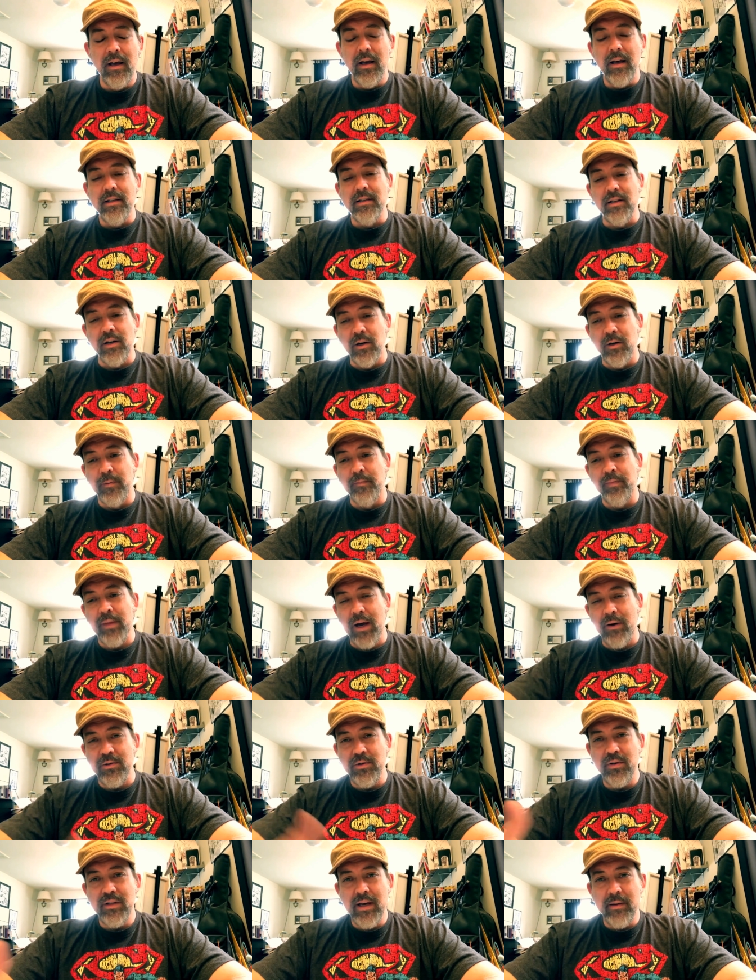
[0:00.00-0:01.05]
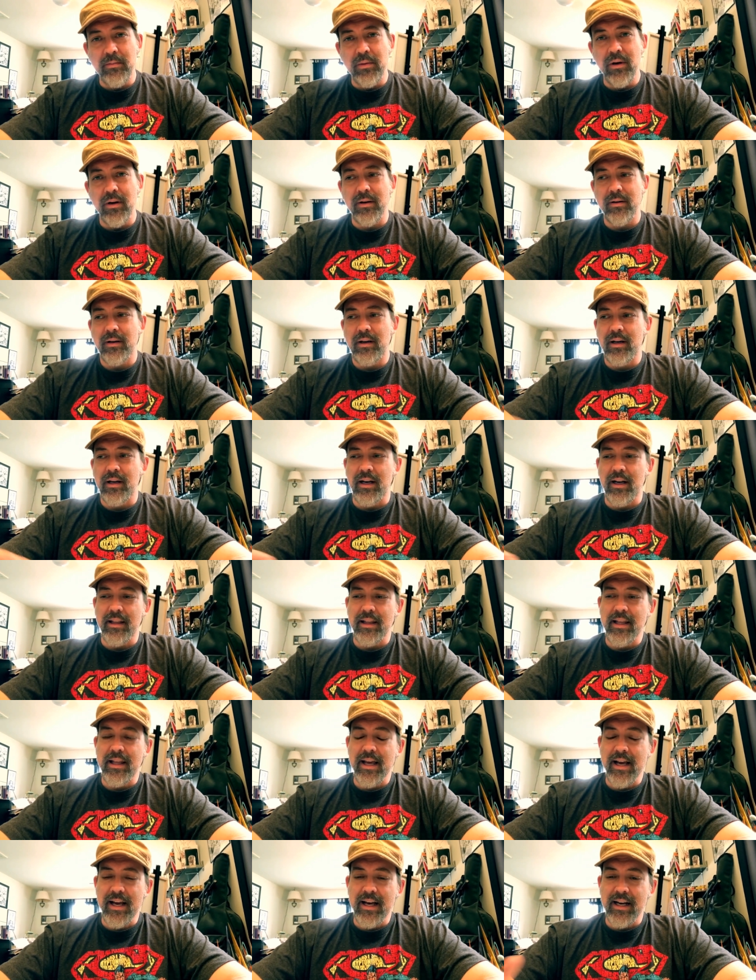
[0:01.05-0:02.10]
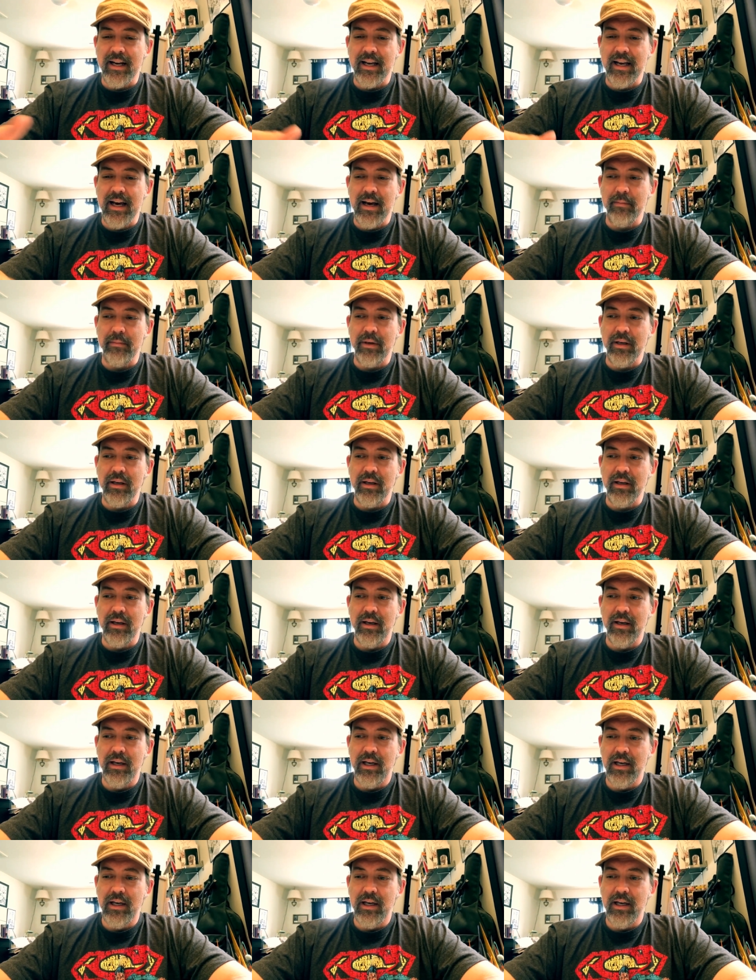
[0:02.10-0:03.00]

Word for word: So I was doing that book, and I, that kind of got me